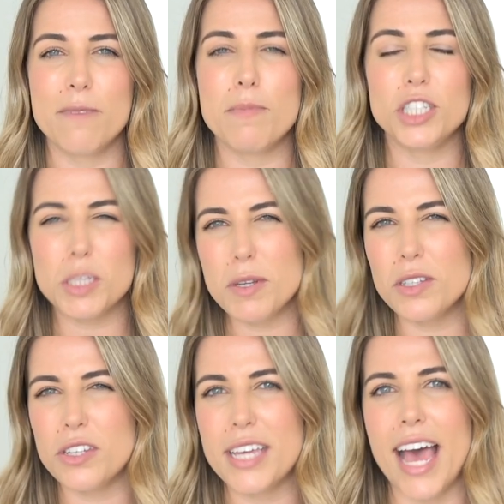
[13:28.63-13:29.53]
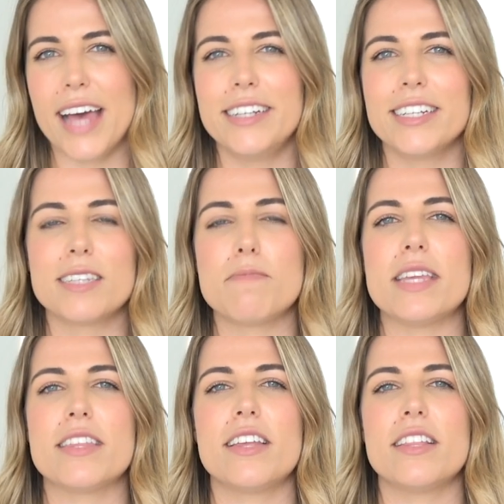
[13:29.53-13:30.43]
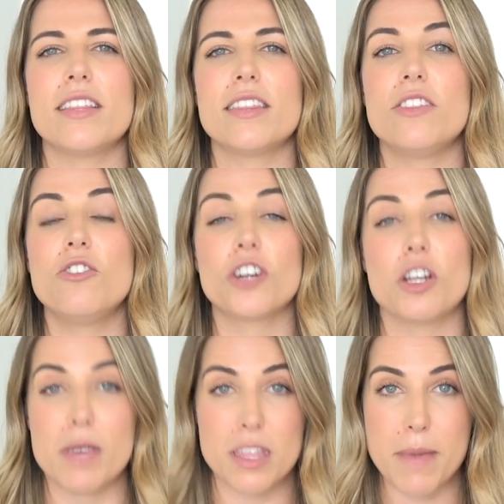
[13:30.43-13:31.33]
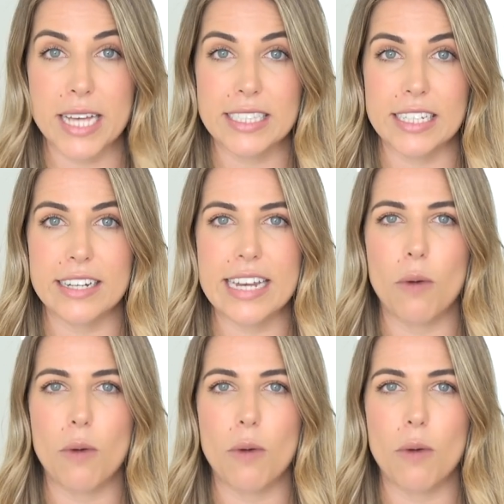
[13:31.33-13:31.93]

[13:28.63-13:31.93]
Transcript: But just because you can doesn't mean that you're gonna be the best at it.